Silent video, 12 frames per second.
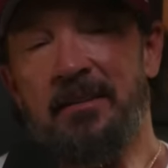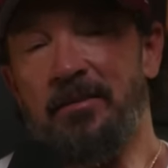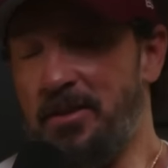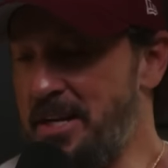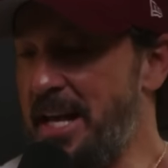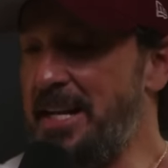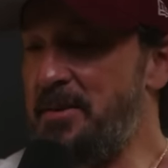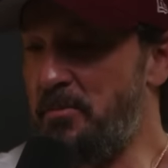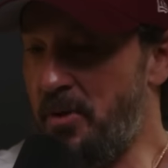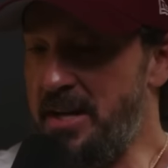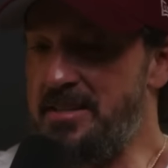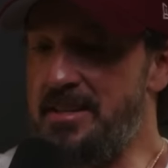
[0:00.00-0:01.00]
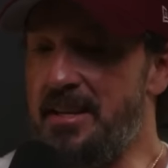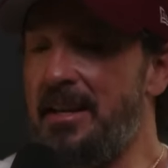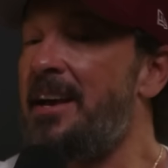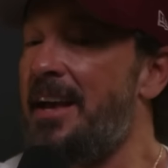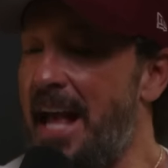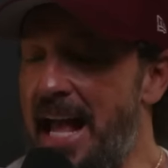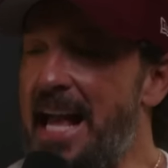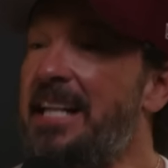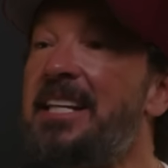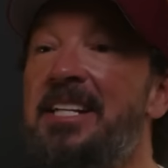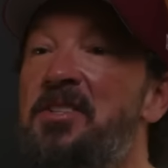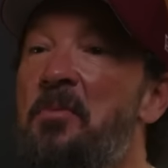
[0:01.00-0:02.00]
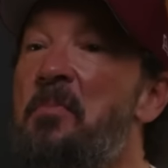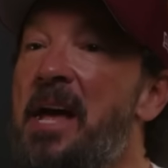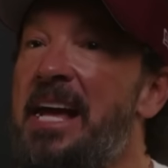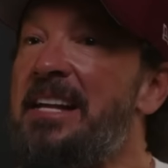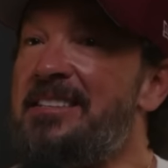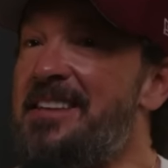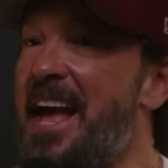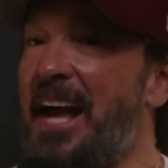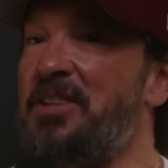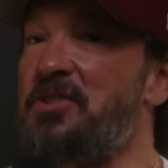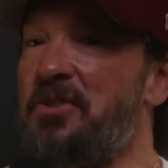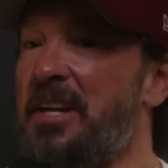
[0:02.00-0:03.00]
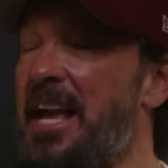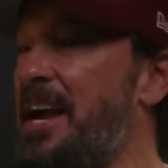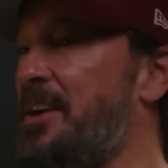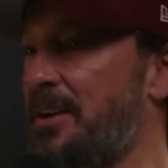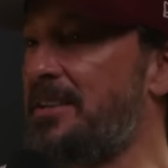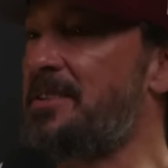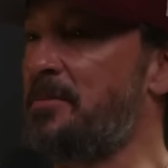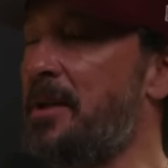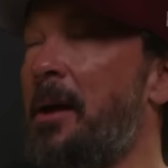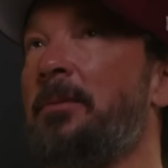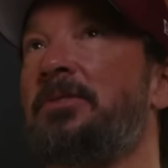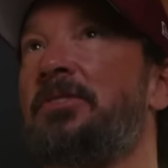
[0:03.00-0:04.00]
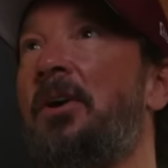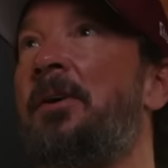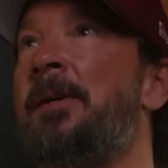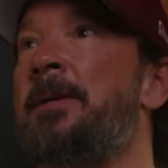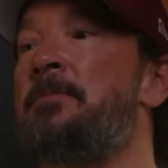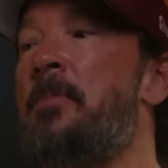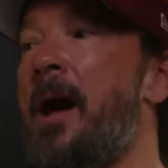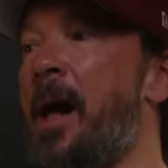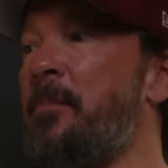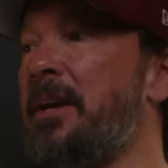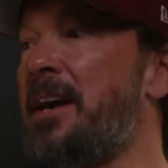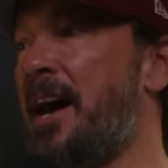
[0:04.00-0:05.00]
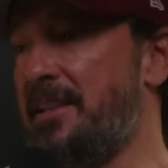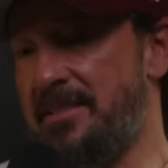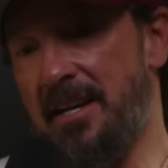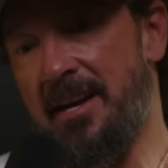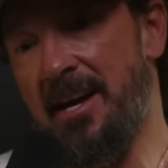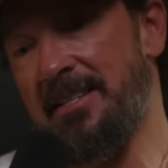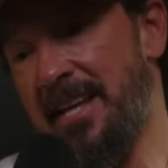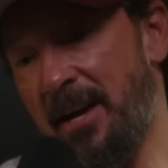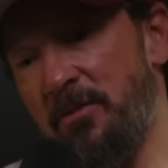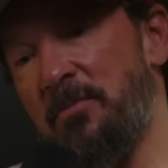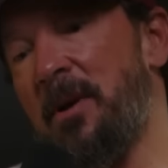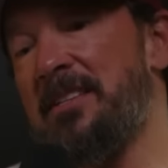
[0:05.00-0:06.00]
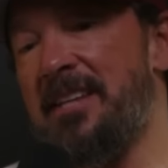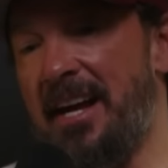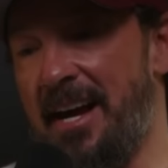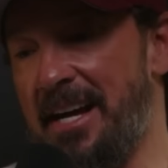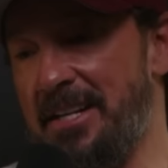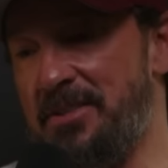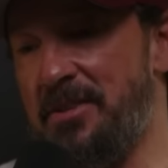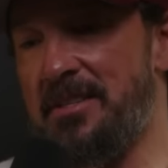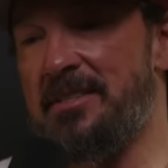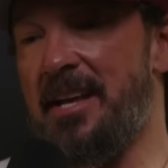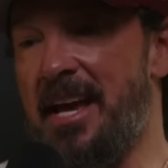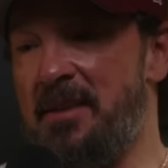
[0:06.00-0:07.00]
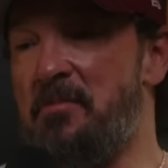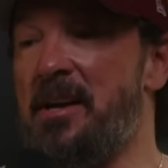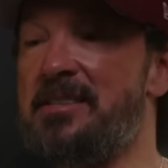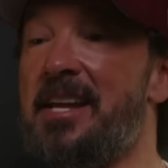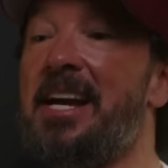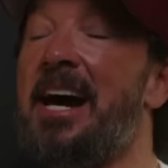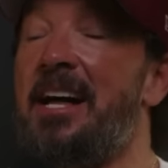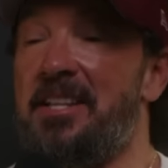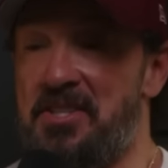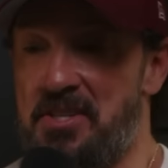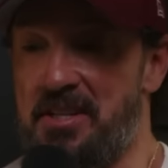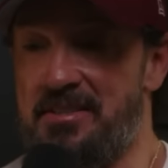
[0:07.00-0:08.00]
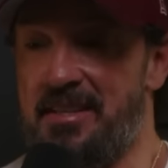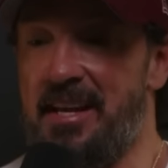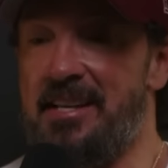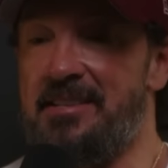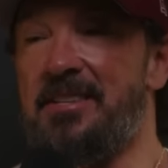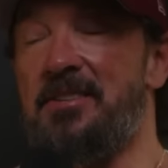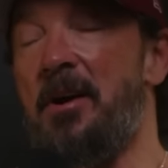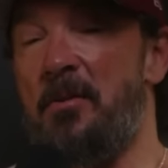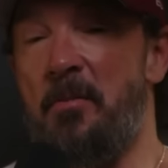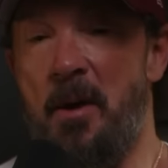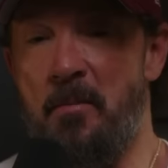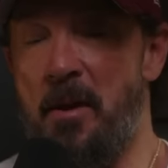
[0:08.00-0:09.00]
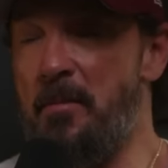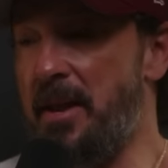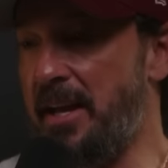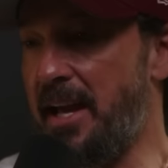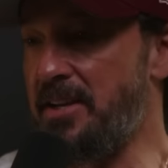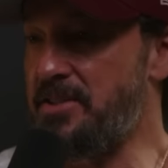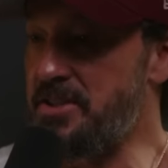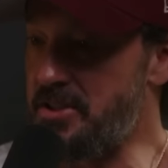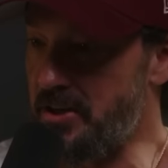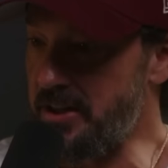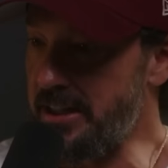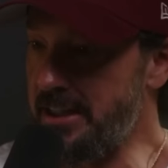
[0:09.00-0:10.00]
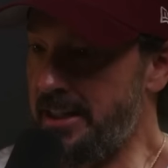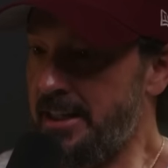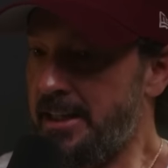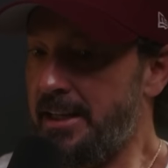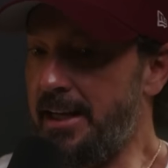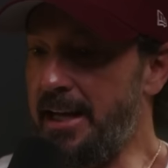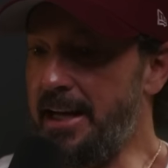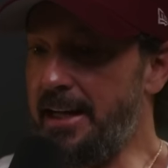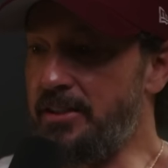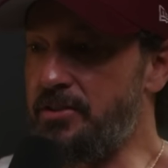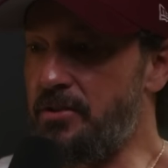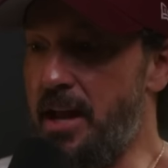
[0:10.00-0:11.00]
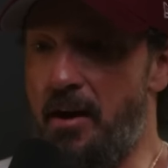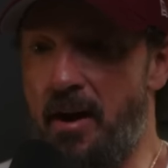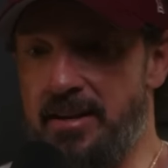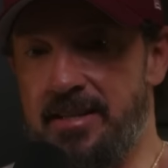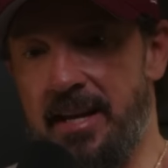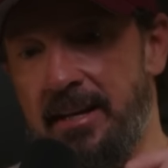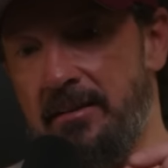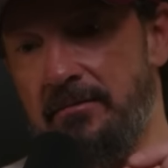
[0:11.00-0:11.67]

Learned how to embrace it. And it demands extra care sometimes. So I'm in constant contact with my psychiatrist and my psychologist as I talk about my medication journey. And so now I take